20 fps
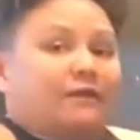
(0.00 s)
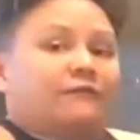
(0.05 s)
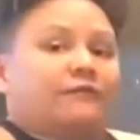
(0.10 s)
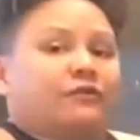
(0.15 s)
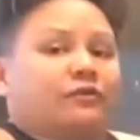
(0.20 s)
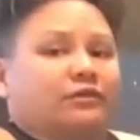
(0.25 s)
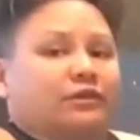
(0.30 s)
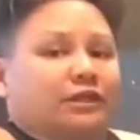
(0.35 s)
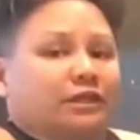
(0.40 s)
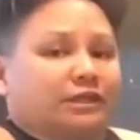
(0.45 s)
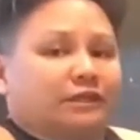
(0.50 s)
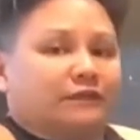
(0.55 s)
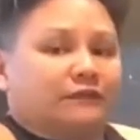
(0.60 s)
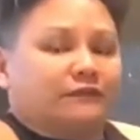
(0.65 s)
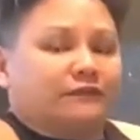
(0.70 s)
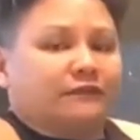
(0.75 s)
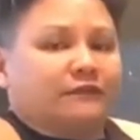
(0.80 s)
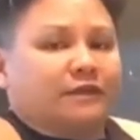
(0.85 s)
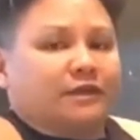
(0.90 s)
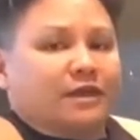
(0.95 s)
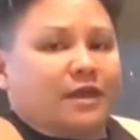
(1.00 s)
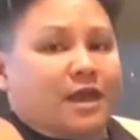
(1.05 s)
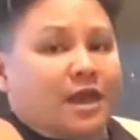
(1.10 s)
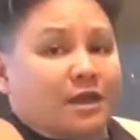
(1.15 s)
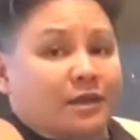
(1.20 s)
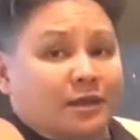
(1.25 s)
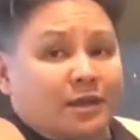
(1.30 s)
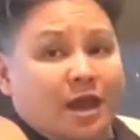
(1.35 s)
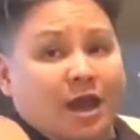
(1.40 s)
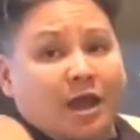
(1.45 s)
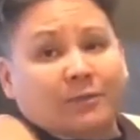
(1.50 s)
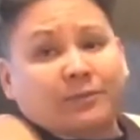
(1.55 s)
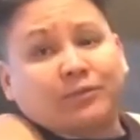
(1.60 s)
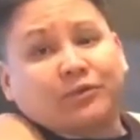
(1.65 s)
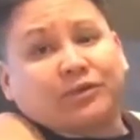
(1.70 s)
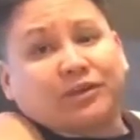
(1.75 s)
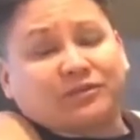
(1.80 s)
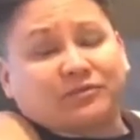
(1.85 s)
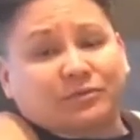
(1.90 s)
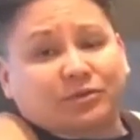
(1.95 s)
of your knees and not
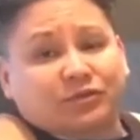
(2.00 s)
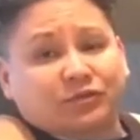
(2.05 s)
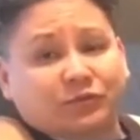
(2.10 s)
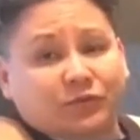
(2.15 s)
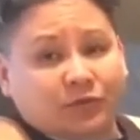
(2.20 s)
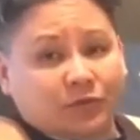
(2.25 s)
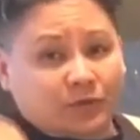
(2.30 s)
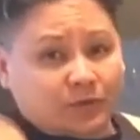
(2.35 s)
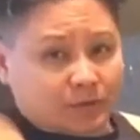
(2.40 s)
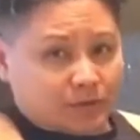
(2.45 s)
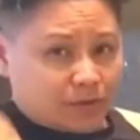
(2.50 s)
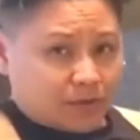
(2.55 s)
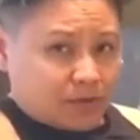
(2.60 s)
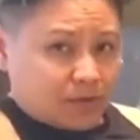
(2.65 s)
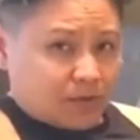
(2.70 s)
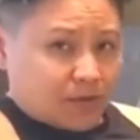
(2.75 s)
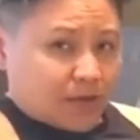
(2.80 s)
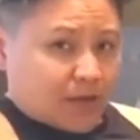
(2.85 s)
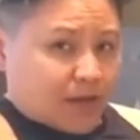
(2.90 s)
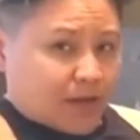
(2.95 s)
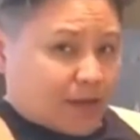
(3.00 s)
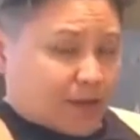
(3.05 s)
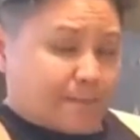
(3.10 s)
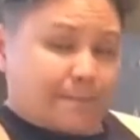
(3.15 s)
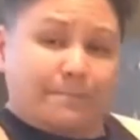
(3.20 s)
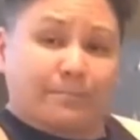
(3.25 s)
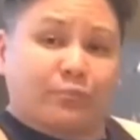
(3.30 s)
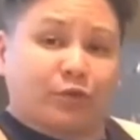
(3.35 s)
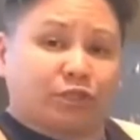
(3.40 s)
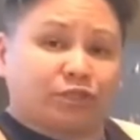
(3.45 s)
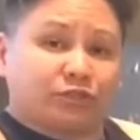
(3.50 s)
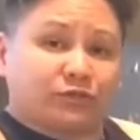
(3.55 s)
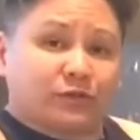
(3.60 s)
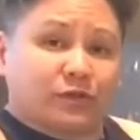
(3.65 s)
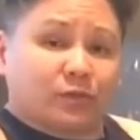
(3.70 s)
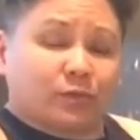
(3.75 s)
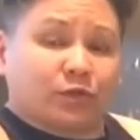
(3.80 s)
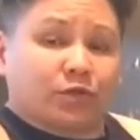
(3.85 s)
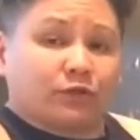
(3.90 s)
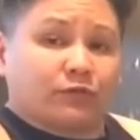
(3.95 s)
put as much pressure
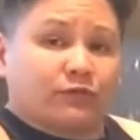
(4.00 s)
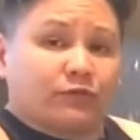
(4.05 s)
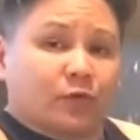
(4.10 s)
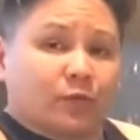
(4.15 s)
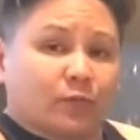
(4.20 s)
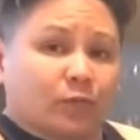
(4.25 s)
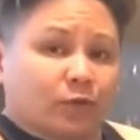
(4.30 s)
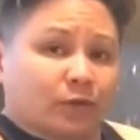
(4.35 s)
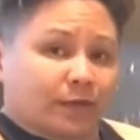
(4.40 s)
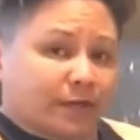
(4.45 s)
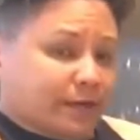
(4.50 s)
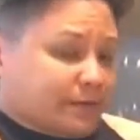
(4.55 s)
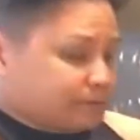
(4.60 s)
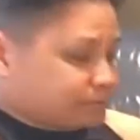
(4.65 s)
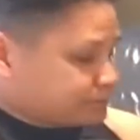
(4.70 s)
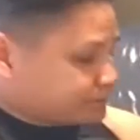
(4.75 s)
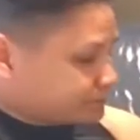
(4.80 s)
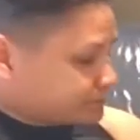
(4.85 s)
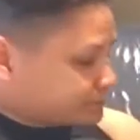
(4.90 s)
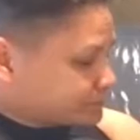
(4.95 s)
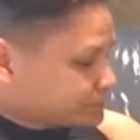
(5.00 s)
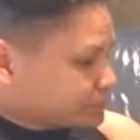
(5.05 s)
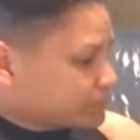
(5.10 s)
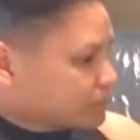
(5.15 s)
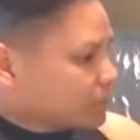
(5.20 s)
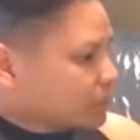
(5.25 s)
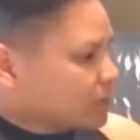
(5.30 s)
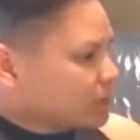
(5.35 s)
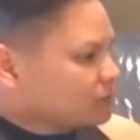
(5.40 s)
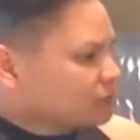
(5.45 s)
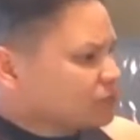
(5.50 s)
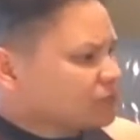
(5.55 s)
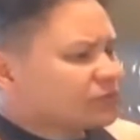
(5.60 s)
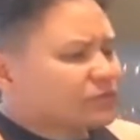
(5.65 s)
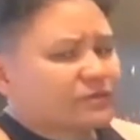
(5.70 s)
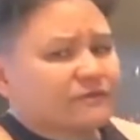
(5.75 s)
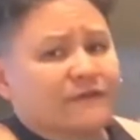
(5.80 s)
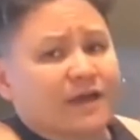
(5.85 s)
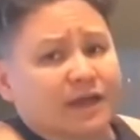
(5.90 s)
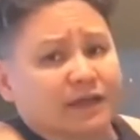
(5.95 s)
there when you're foam rolling. Due to
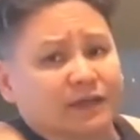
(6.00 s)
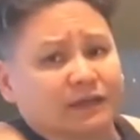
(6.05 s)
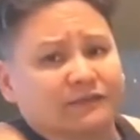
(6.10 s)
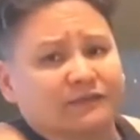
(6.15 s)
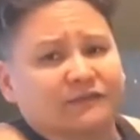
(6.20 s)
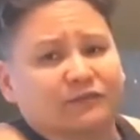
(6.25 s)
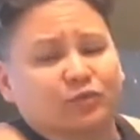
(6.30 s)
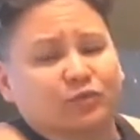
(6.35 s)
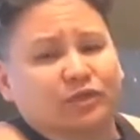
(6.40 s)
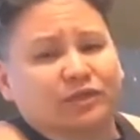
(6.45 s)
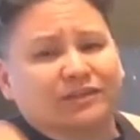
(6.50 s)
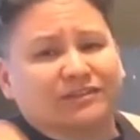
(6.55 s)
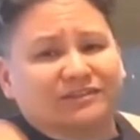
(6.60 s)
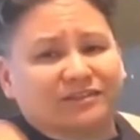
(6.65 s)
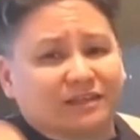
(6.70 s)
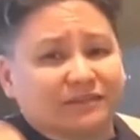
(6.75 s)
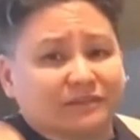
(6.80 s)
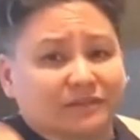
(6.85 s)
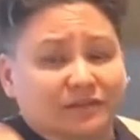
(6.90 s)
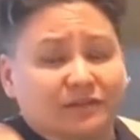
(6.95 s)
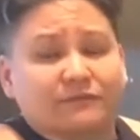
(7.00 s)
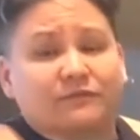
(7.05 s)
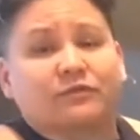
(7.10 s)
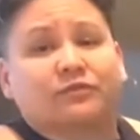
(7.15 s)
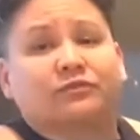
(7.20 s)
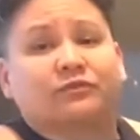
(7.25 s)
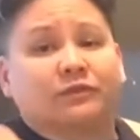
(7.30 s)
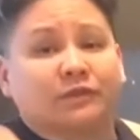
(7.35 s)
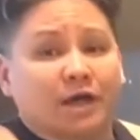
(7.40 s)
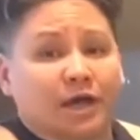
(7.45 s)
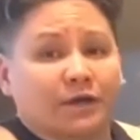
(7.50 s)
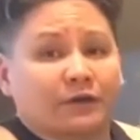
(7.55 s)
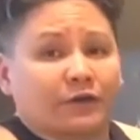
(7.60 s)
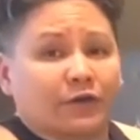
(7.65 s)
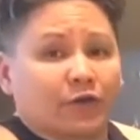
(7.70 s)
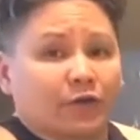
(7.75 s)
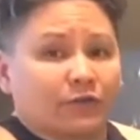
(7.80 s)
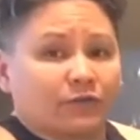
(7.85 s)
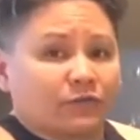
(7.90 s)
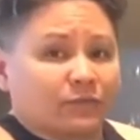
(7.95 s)
the fact it's really sensitive, there's a lot of
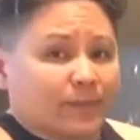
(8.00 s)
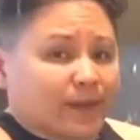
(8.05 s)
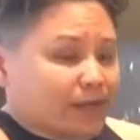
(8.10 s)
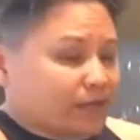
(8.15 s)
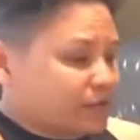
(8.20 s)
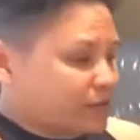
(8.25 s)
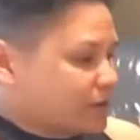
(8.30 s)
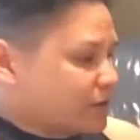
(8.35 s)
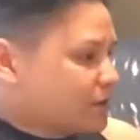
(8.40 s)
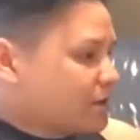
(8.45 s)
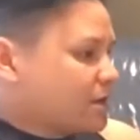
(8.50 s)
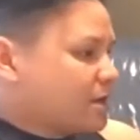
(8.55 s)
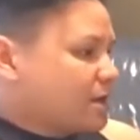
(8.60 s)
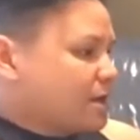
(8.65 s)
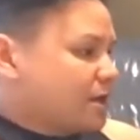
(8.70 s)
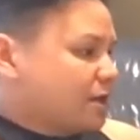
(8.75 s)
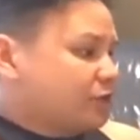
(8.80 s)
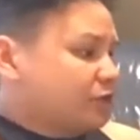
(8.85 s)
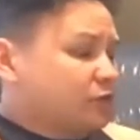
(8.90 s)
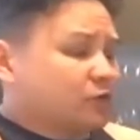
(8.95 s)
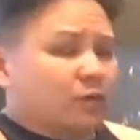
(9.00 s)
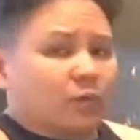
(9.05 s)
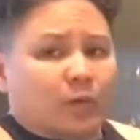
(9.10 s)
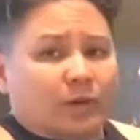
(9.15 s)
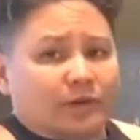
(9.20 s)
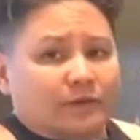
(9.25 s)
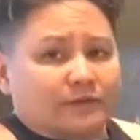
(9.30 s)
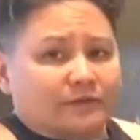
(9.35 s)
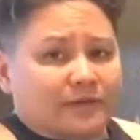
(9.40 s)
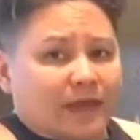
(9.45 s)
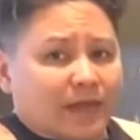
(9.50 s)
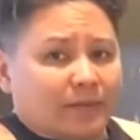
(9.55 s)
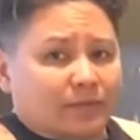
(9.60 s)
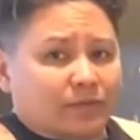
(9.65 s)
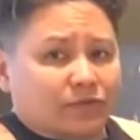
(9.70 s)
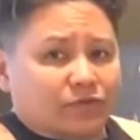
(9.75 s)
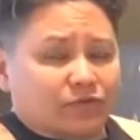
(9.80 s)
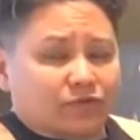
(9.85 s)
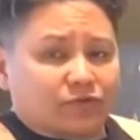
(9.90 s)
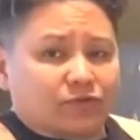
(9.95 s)
nerves back there, and you don't want to
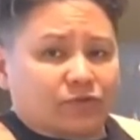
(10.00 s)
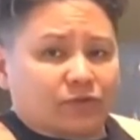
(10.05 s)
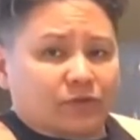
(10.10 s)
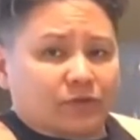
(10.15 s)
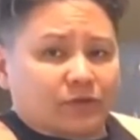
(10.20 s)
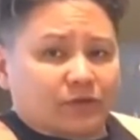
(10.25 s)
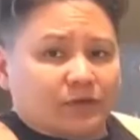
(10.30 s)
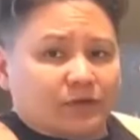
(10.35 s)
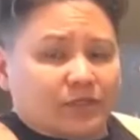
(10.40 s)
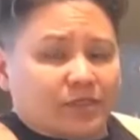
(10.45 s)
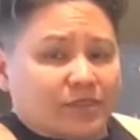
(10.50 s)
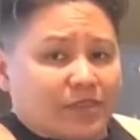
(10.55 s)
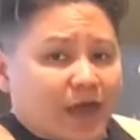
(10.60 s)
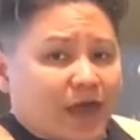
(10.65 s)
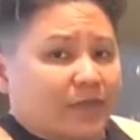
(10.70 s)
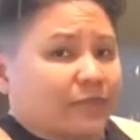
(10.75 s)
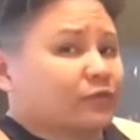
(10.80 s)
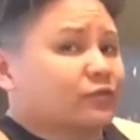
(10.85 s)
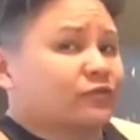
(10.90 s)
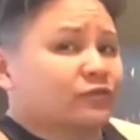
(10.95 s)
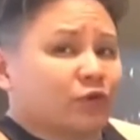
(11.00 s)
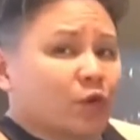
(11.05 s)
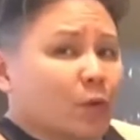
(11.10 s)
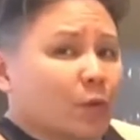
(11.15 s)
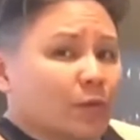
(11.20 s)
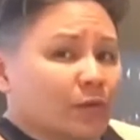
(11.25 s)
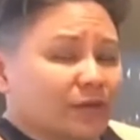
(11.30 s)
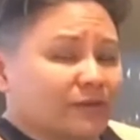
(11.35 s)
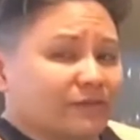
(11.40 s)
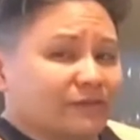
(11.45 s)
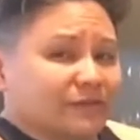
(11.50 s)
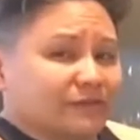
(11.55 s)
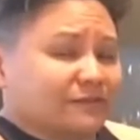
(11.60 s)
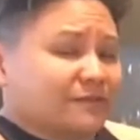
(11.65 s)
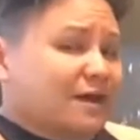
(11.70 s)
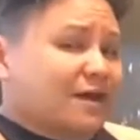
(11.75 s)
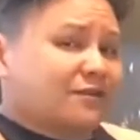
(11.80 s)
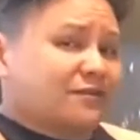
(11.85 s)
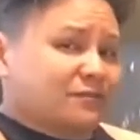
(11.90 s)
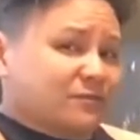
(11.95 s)
damage that. It's
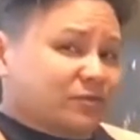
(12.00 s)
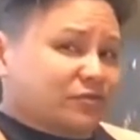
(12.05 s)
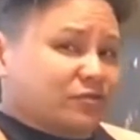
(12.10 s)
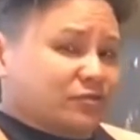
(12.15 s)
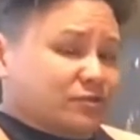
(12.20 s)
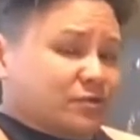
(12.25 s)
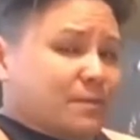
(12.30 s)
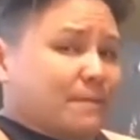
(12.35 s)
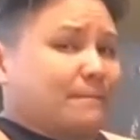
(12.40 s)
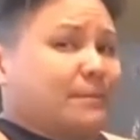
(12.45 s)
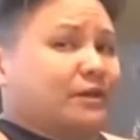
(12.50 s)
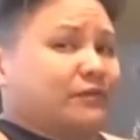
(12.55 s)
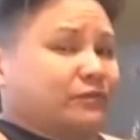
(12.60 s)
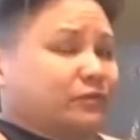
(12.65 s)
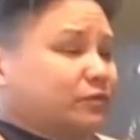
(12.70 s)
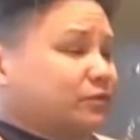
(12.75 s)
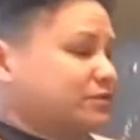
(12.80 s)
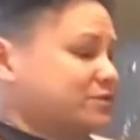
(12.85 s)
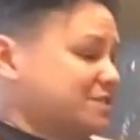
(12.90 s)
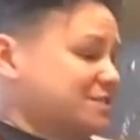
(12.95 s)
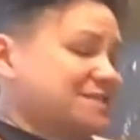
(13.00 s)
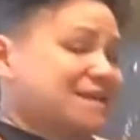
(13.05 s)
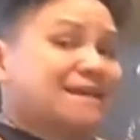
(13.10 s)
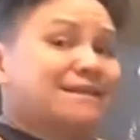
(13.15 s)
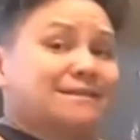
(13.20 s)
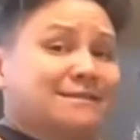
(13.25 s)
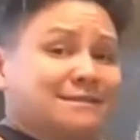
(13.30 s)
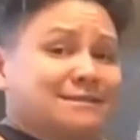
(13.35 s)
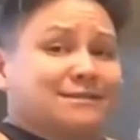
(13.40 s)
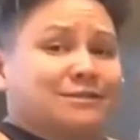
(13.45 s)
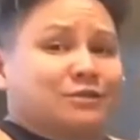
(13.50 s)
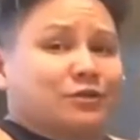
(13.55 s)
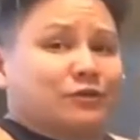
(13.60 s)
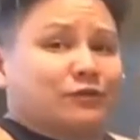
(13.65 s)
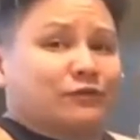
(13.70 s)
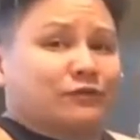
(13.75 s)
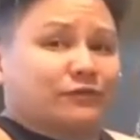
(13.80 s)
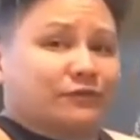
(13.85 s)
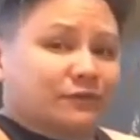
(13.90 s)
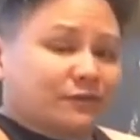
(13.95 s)
not as much muscle, it's tendon and
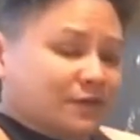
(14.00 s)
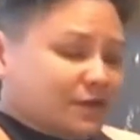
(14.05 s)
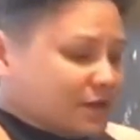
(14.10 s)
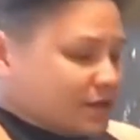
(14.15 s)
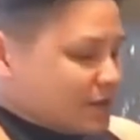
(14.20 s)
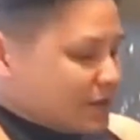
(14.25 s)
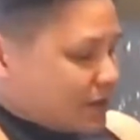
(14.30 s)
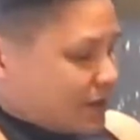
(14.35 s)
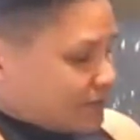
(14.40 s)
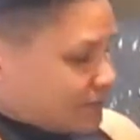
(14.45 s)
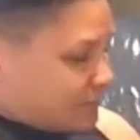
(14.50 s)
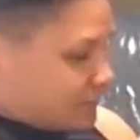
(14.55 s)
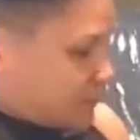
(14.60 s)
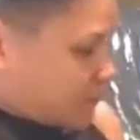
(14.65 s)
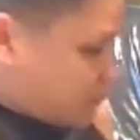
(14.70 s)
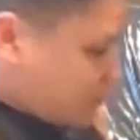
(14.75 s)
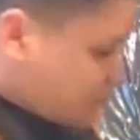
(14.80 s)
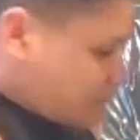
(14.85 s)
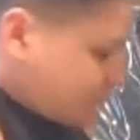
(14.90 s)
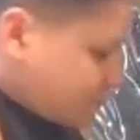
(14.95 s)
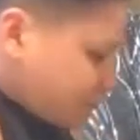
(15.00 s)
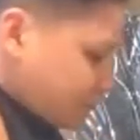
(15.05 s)
nerves. And so